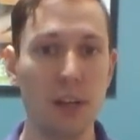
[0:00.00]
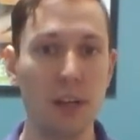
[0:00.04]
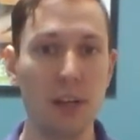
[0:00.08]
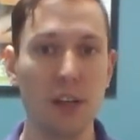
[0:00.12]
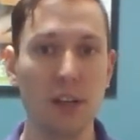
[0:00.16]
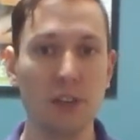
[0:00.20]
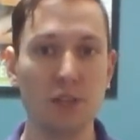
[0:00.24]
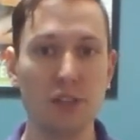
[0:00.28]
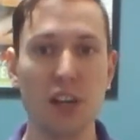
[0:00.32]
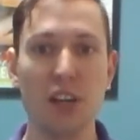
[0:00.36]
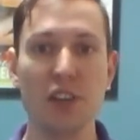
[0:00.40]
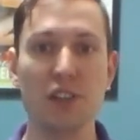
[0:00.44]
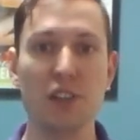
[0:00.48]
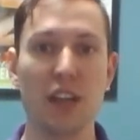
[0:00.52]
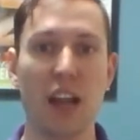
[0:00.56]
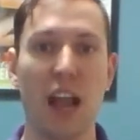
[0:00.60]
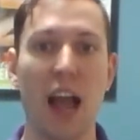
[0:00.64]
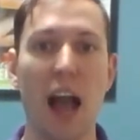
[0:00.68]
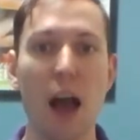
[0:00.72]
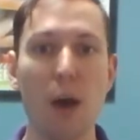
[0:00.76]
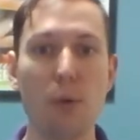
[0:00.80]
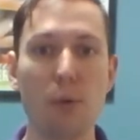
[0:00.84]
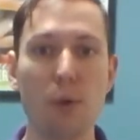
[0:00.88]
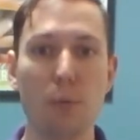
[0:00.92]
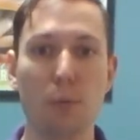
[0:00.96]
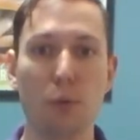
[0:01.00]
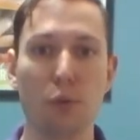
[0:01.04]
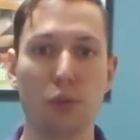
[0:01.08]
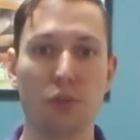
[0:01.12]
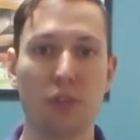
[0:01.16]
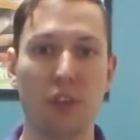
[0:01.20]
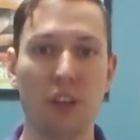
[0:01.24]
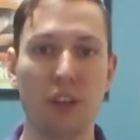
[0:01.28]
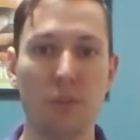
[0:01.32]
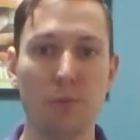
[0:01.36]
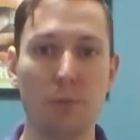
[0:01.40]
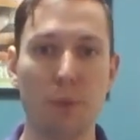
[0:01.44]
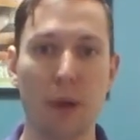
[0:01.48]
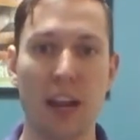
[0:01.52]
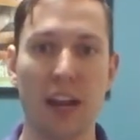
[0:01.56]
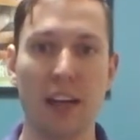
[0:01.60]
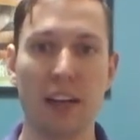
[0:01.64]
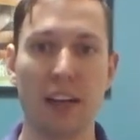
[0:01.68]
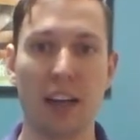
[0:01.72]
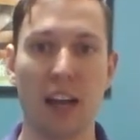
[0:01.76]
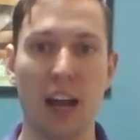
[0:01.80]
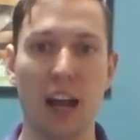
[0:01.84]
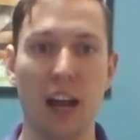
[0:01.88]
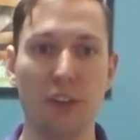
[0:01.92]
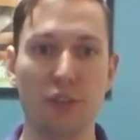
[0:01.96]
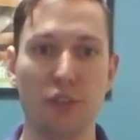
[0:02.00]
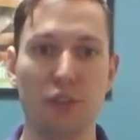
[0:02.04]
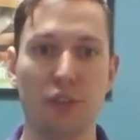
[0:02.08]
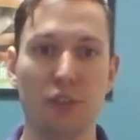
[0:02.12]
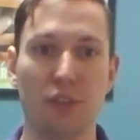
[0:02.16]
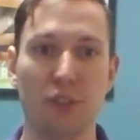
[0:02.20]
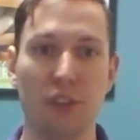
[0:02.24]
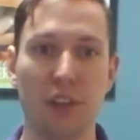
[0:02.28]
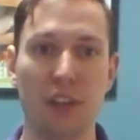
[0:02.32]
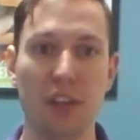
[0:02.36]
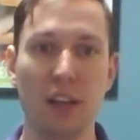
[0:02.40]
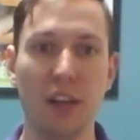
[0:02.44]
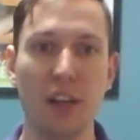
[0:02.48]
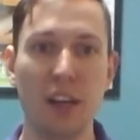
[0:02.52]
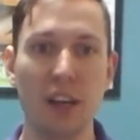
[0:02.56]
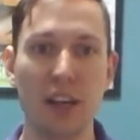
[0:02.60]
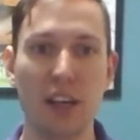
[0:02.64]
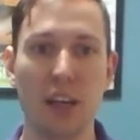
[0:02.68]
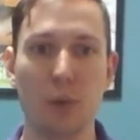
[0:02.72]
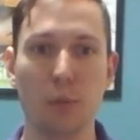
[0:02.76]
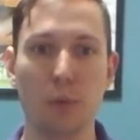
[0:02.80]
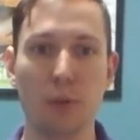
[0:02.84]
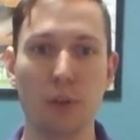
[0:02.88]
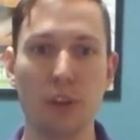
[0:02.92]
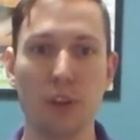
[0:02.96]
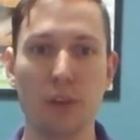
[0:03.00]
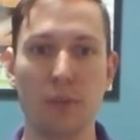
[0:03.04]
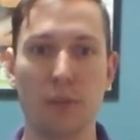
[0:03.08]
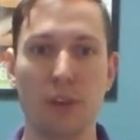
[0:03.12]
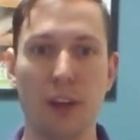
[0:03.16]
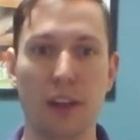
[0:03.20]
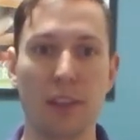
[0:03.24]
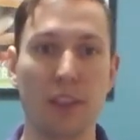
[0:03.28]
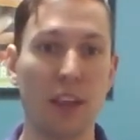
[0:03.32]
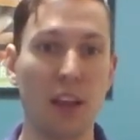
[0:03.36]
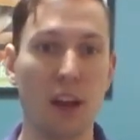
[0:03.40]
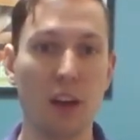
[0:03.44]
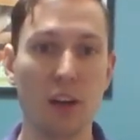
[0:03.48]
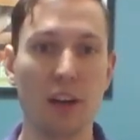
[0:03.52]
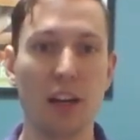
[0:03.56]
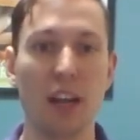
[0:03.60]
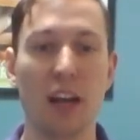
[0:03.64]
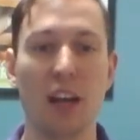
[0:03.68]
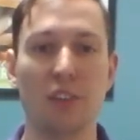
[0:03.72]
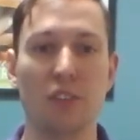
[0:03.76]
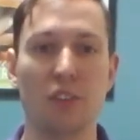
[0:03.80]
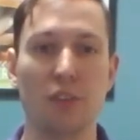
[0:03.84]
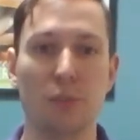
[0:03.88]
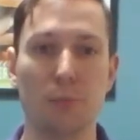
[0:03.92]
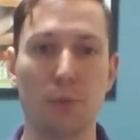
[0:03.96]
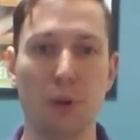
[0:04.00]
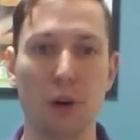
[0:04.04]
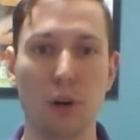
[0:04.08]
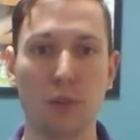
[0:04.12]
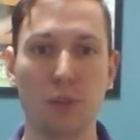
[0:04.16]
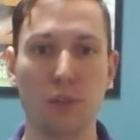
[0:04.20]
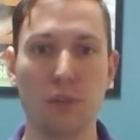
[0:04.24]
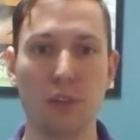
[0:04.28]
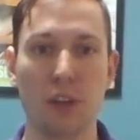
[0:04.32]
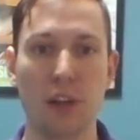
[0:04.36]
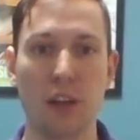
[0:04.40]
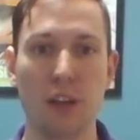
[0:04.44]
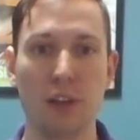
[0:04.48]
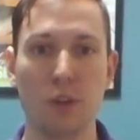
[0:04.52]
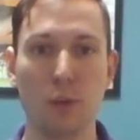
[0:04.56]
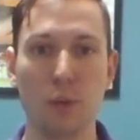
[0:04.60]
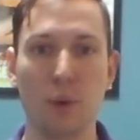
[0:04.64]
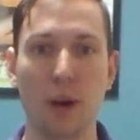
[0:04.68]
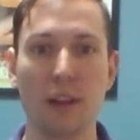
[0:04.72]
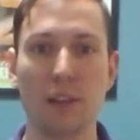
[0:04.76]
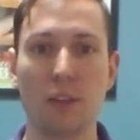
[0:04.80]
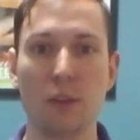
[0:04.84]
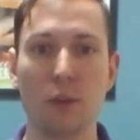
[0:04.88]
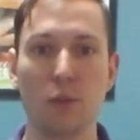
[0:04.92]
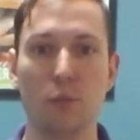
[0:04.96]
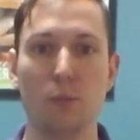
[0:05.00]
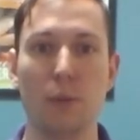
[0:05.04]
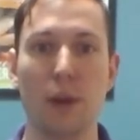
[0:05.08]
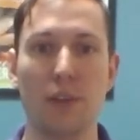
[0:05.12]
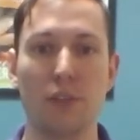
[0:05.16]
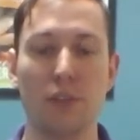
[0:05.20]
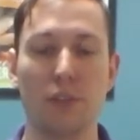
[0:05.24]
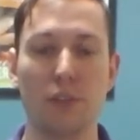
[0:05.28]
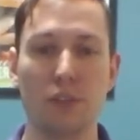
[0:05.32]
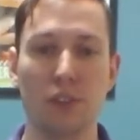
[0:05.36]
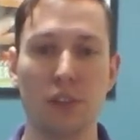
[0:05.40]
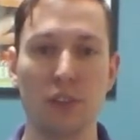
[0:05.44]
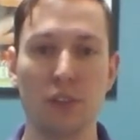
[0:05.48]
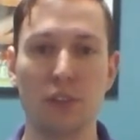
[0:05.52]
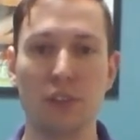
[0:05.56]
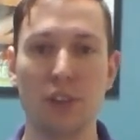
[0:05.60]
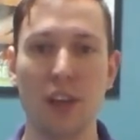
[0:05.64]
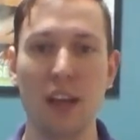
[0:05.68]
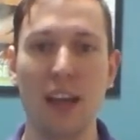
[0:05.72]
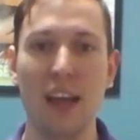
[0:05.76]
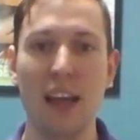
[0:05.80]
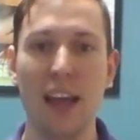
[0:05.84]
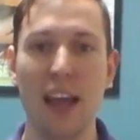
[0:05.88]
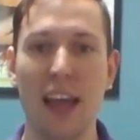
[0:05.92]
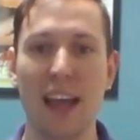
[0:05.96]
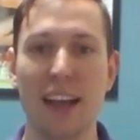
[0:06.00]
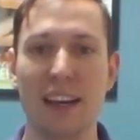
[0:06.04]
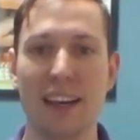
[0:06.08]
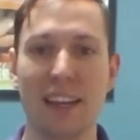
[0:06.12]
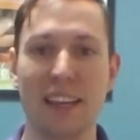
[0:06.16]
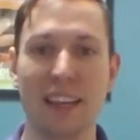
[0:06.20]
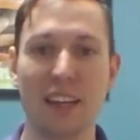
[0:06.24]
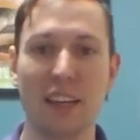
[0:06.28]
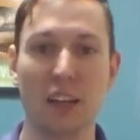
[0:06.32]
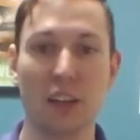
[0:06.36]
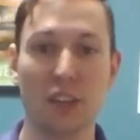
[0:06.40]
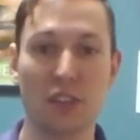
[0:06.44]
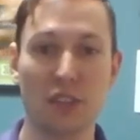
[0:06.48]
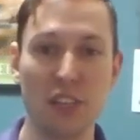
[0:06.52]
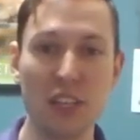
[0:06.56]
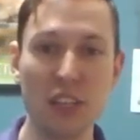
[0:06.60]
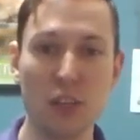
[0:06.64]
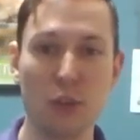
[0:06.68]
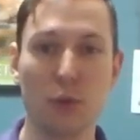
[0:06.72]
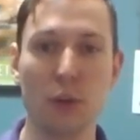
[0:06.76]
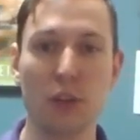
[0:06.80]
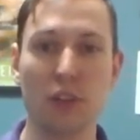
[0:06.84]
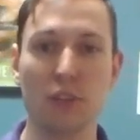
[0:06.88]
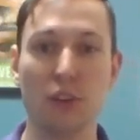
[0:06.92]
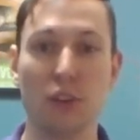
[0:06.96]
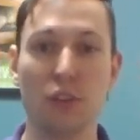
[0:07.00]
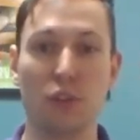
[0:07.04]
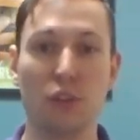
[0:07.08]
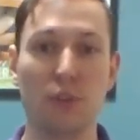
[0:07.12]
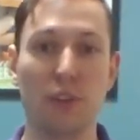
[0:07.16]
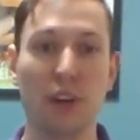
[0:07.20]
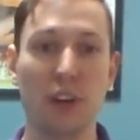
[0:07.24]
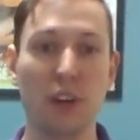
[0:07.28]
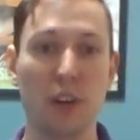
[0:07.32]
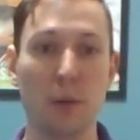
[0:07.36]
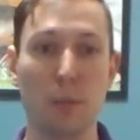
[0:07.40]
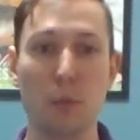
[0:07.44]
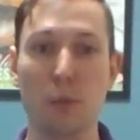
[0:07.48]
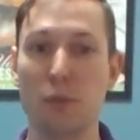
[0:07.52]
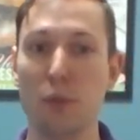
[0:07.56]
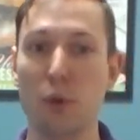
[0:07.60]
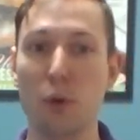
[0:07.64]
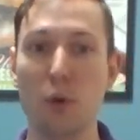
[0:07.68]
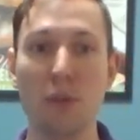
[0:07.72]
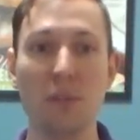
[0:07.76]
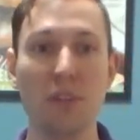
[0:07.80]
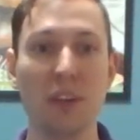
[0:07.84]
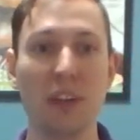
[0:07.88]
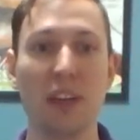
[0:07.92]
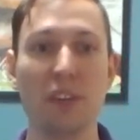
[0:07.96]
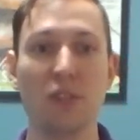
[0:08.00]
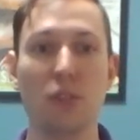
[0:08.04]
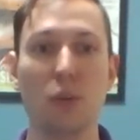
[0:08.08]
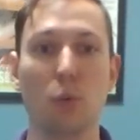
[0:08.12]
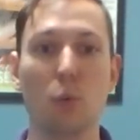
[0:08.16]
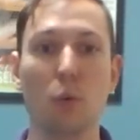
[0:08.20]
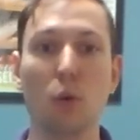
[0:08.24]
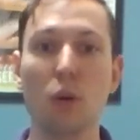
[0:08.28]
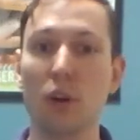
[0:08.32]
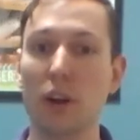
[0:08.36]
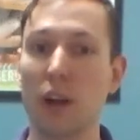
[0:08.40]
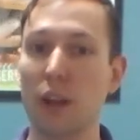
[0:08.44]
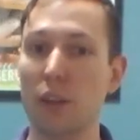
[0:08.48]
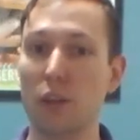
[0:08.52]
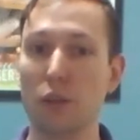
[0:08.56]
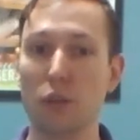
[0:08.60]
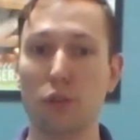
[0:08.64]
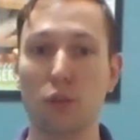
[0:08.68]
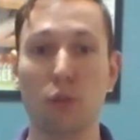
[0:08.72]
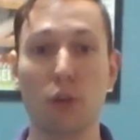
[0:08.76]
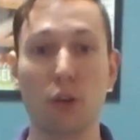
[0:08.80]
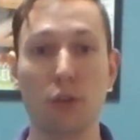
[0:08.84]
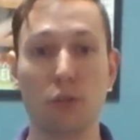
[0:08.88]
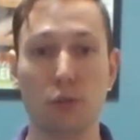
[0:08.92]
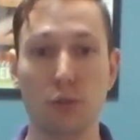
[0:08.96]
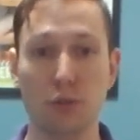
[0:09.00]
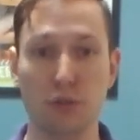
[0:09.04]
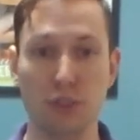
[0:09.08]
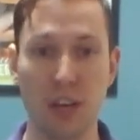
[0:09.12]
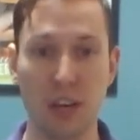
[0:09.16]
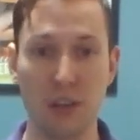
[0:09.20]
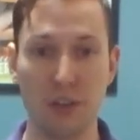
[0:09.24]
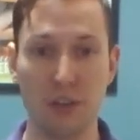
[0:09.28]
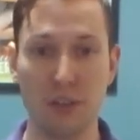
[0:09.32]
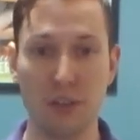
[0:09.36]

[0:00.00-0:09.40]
Changing how we perceive pain consciously can really affect the unconscious parts and direct those messages and can decrease our severity before we even get to work on the structural changes